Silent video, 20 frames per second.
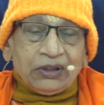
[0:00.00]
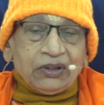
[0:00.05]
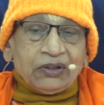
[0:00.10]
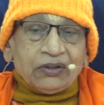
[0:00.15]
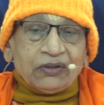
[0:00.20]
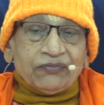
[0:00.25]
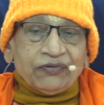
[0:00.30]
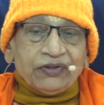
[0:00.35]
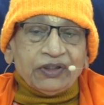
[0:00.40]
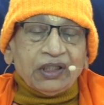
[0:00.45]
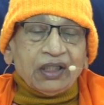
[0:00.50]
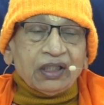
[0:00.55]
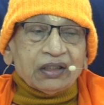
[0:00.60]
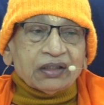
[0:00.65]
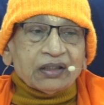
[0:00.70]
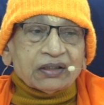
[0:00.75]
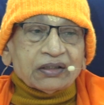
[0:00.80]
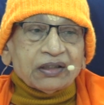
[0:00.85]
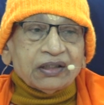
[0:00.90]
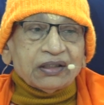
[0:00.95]
So
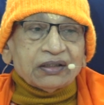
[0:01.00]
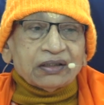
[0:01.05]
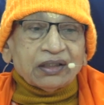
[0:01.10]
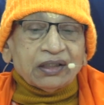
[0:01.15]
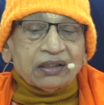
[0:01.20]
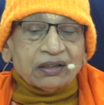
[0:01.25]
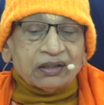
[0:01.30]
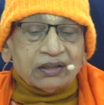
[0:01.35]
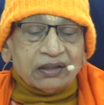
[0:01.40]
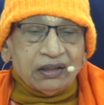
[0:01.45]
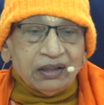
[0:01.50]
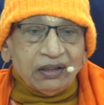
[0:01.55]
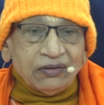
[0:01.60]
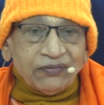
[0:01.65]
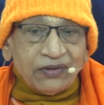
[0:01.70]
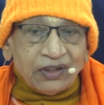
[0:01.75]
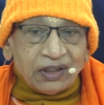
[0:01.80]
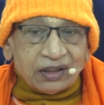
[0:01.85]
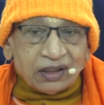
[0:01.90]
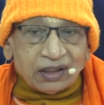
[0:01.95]
Vedanta says that, see
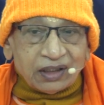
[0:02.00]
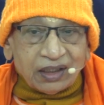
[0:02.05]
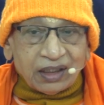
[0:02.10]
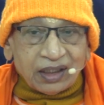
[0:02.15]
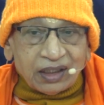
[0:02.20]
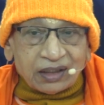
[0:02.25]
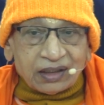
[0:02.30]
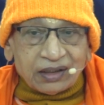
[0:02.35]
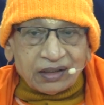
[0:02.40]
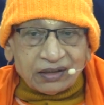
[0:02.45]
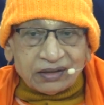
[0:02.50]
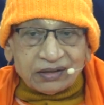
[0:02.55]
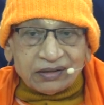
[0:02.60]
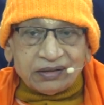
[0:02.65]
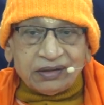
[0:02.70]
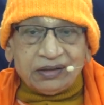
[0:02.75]
where that lack is.